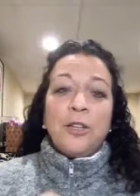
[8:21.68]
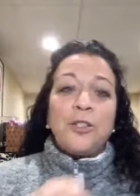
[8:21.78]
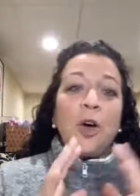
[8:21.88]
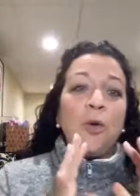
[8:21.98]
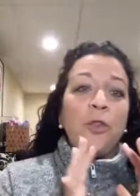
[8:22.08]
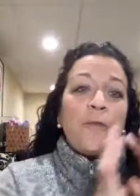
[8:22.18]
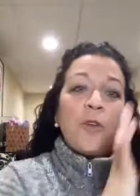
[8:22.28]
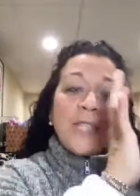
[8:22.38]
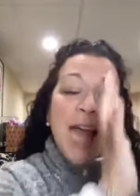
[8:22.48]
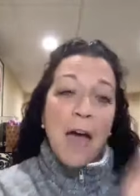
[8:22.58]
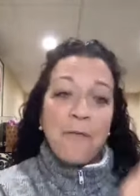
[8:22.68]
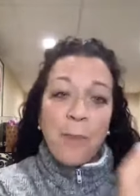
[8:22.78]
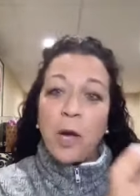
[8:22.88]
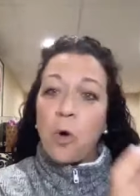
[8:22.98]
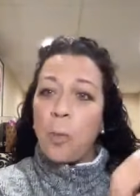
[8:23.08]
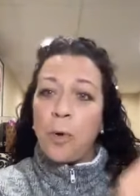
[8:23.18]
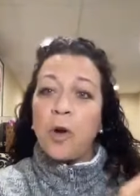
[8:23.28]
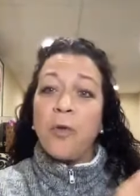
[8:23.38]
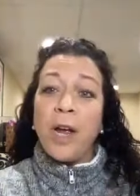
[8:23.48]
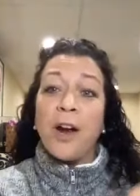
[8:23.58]
So, the first half of my corporate
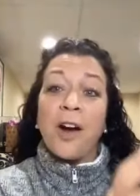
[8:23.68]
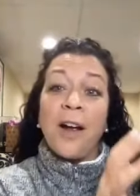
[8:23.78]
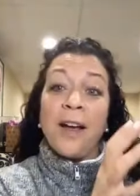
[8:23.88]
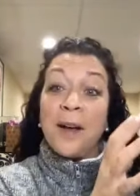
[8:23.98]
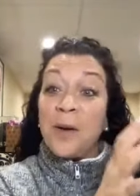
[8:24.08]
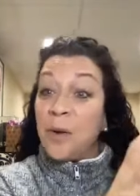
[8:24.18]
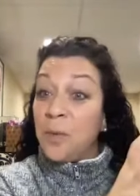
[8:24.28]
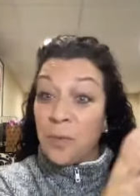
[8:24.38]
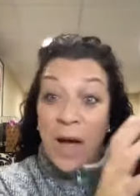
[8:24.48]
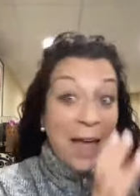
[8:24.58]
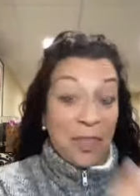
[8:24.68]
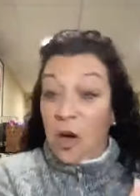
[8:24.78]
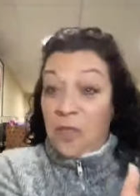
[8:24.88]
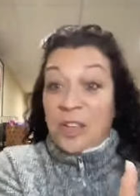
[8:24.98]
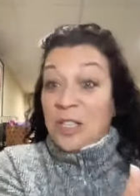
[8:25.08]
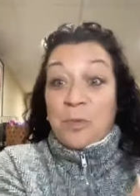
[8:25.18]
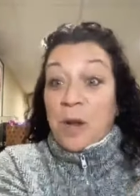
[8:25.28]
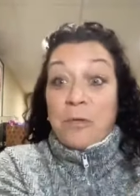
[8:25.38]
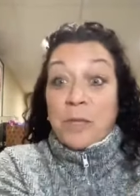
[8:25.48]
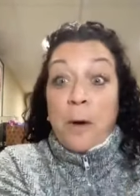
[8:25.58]
career, I thought this is
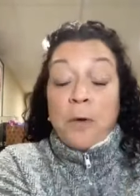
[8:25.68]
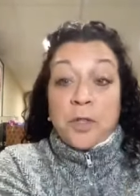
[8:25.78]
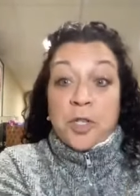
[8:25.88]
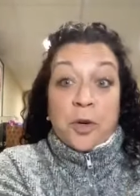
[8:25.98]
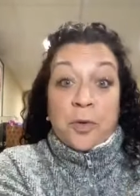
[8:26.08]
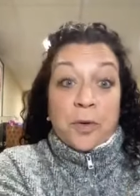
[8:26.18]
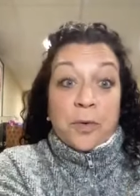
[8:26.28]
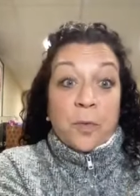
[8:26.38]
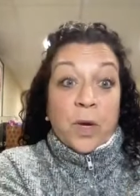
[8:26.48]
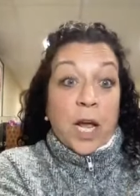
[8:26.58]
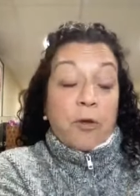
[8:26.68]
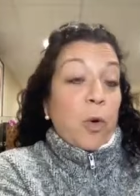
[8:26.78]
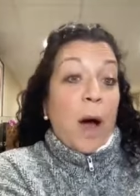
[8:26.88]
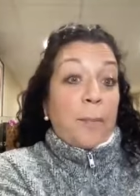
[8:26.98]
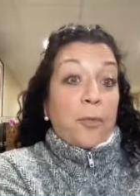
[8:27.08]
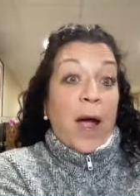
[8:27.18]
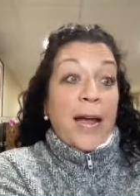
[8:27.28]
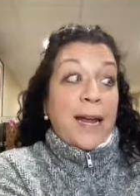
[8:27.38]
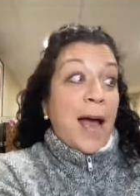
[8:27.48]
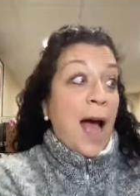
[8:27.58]
what I was supposed to do when I grew up,
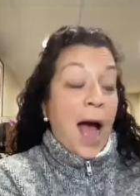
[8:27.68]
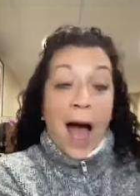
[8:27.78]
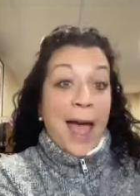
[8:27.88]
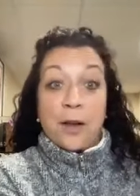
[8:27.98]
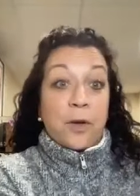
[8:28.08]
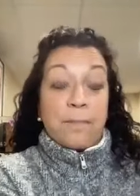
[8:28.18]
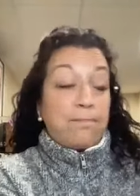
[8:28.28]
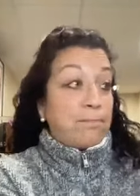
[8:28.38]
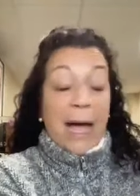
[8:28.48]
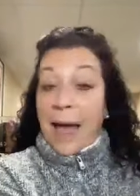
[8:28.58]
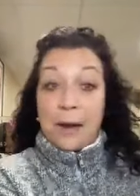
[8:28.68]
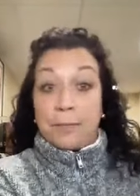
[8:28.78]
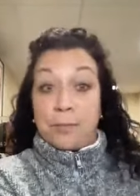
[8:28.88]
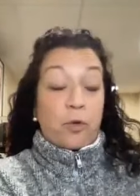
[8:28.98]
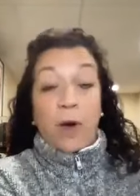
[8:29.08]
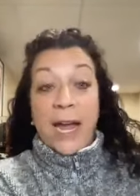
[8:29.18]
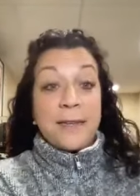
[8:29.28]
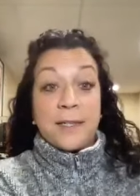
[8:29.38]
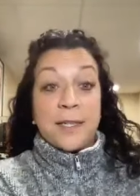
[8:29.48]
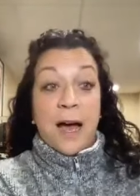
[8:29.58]
right? I had a I had a
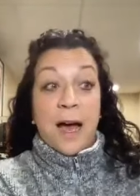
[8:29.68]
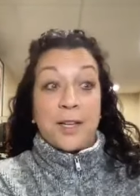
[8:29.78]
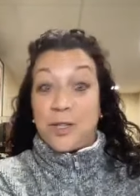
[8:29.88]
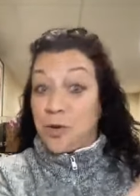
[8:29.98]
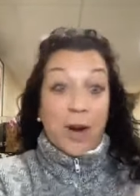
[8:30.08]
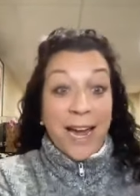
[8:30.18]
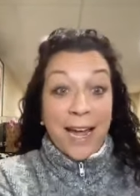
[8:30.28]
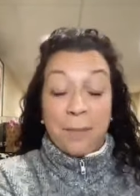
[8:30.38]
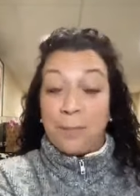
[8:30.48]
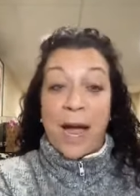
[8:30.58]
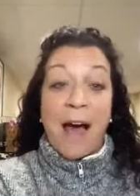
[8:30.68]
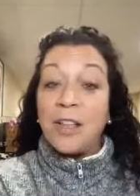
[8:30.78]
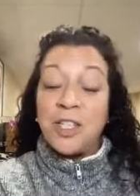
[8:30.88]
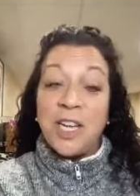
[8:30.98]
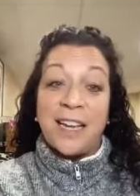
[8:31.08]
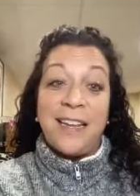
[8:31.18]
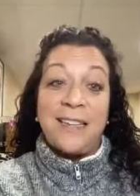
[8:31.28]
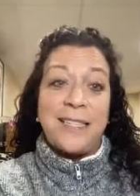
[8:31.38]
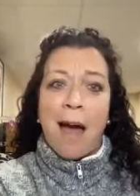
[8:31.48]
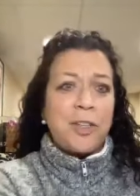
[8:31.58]
great uh, degree in biology and
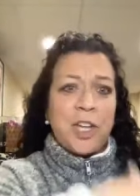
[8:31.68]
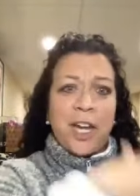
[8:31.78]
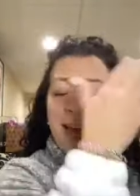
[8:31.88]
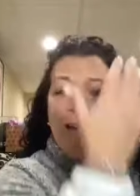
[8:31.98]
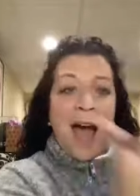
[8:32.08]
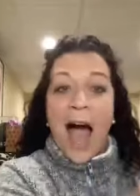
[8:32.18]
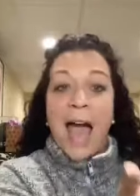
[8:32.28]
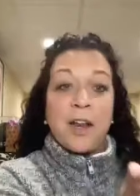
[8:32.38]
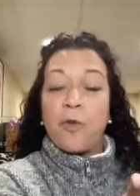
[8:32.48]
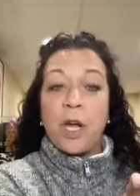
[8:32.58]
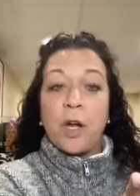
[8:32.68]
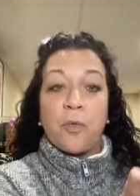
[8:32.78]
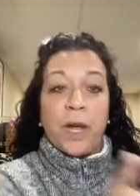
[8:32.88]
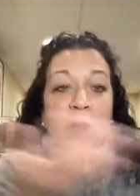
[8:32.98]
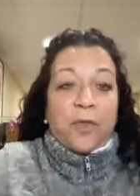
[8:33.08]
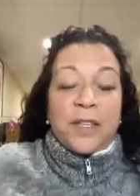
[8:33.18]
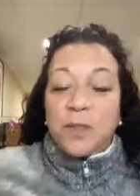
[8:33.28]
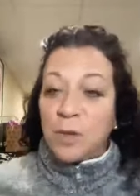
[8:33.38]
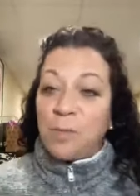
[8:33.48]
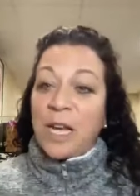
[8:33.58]
kinesiology. I had a great career. This
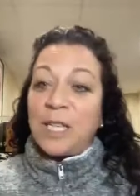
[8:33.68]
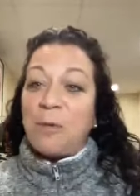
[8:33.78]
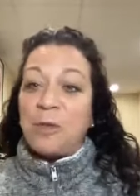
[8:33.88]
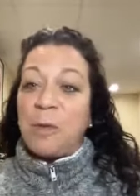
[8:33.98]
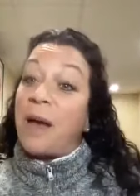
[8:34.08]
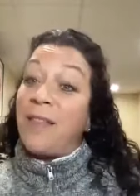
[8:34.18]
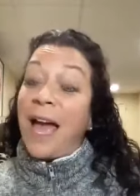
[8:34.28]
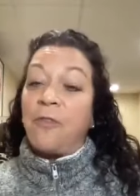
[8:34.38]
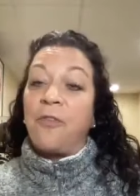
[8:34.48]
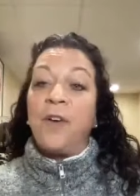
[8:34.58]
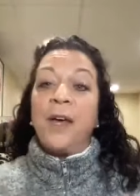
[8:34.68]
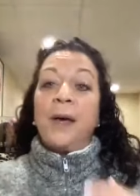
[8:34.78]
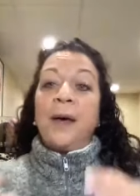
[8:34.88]
was my supposed to be my life.